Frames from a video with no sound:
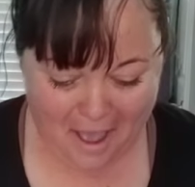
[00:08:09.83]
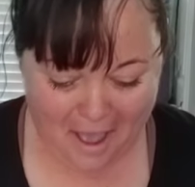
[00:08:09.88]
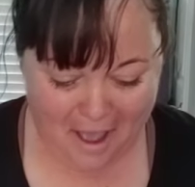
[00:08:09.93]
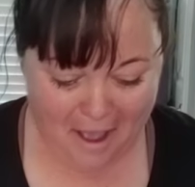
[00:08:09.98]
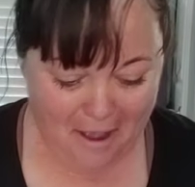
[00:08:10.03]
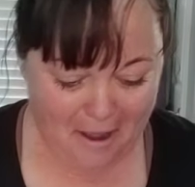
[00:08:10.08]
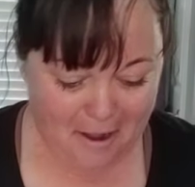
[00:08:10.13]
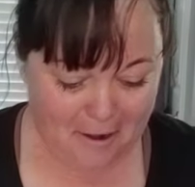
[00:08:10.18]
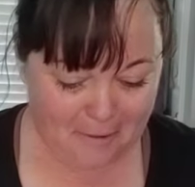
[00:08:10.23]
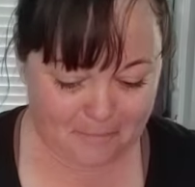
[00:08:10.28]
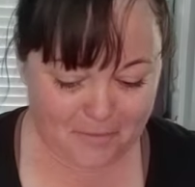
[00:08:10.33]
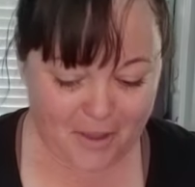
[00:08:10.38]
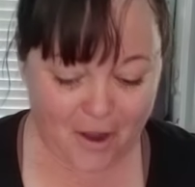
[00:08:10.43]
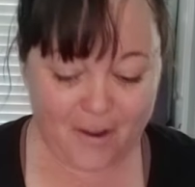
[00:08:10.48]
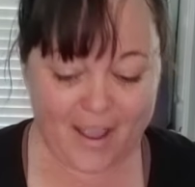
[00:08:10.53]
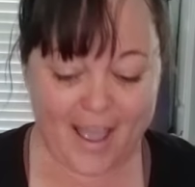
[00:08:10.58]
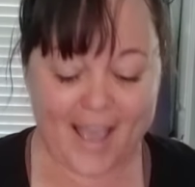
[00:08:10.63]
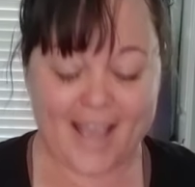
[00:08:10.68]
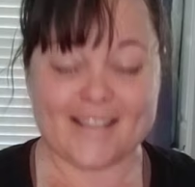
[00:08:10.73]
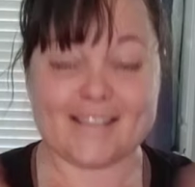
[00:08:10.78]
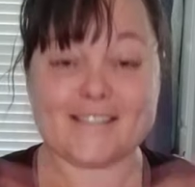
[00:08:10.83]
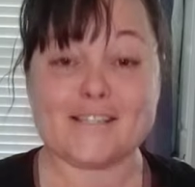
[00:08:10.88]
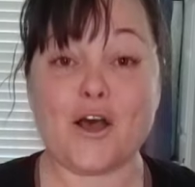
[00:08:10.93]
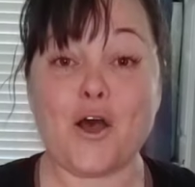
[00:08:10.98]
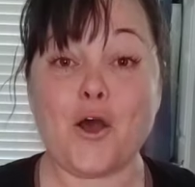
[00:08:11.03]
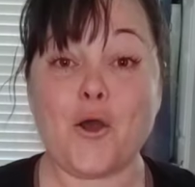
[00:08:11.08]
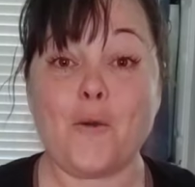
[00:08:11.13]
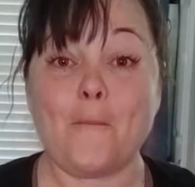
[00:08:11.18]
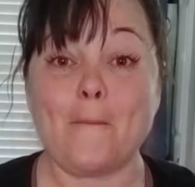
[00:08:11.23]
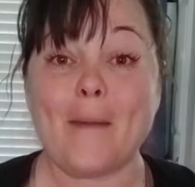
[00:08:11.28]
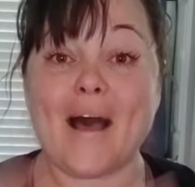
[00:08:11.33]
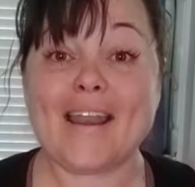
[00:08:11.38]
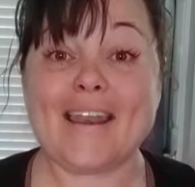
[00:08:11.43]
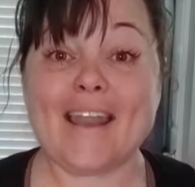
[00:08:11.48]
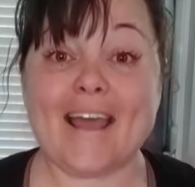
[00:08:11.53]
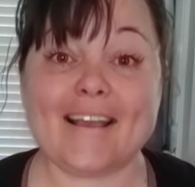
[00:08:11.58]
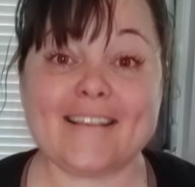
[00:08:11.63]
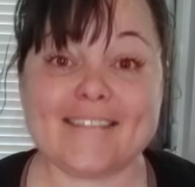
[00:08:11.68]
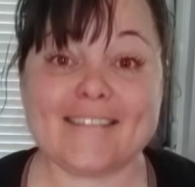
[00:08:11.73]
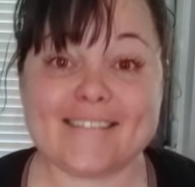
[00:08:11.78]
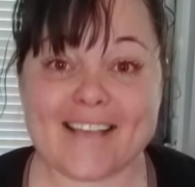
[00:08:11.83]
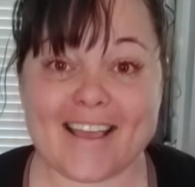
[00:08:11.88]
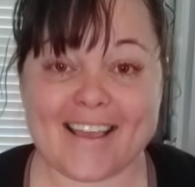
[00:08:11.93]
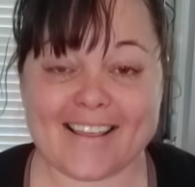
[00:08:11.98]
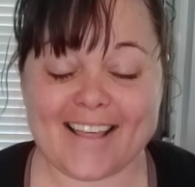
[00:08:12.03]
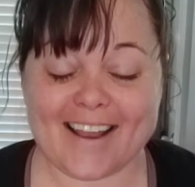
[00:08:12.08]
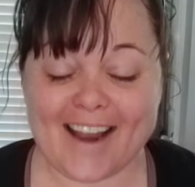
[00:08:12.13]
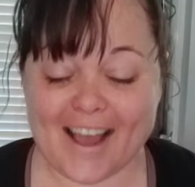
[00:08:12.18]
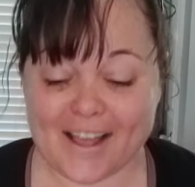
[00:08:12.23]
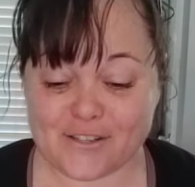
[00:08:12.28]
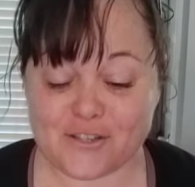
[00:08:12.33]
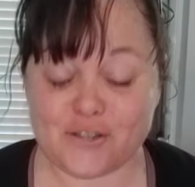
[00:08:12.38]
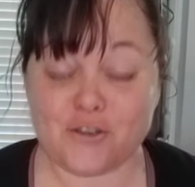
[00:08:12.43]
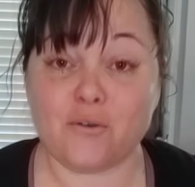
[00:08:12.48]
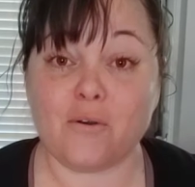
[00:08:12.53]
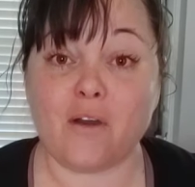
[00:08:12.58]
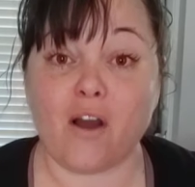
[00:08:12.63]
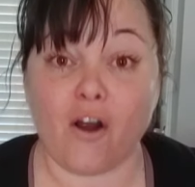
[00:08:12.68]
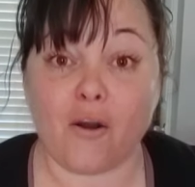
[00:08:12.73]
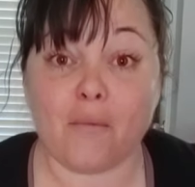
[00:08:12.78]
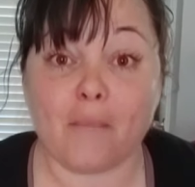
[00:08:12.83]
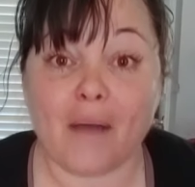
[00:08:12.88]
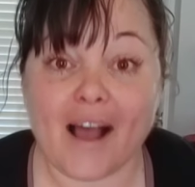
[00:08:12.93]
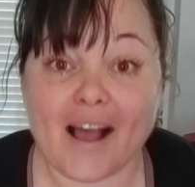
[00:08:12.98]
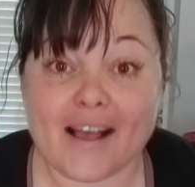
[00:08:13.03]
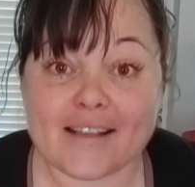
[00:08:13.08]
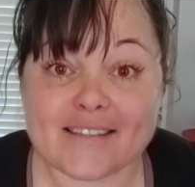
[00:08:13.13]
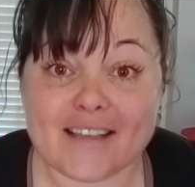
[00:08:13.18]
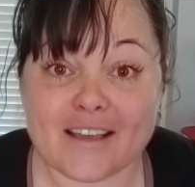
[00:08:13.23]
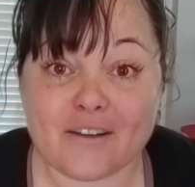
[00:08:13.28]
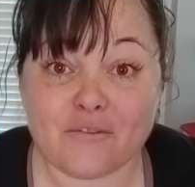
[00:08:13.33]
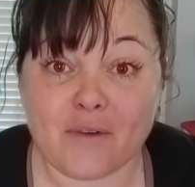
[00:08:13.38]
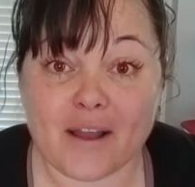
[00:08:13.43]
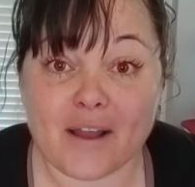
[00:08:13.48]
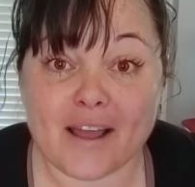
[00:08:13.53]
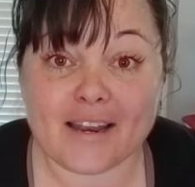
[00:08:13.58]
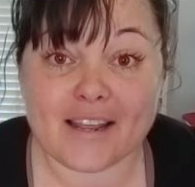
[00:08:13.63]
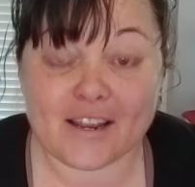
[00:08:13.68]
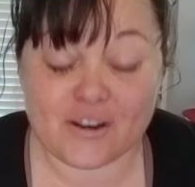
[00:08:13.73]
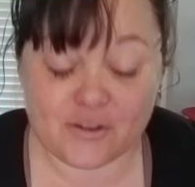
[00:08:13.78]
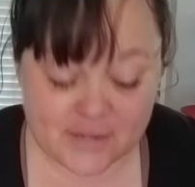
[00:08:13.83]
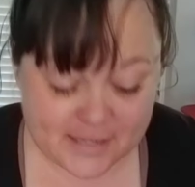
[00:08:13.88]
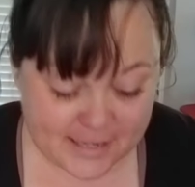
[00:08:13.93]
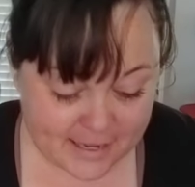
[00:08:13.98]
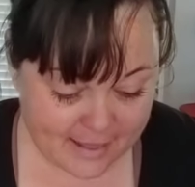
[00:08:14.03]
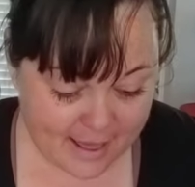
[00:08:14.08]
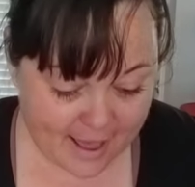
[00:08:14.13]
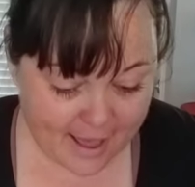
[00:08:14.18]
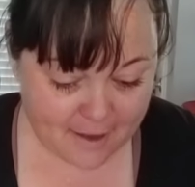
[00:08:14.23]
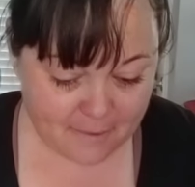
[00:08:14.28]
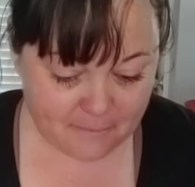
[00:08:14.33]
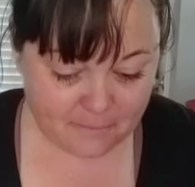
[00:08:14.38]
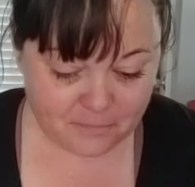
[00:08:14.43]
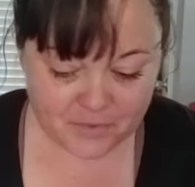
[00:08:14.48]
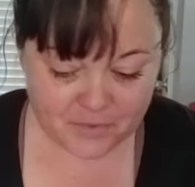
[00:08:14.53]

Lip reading: Okay, so my next thing that I do, are my eyes getting red? Can you see that?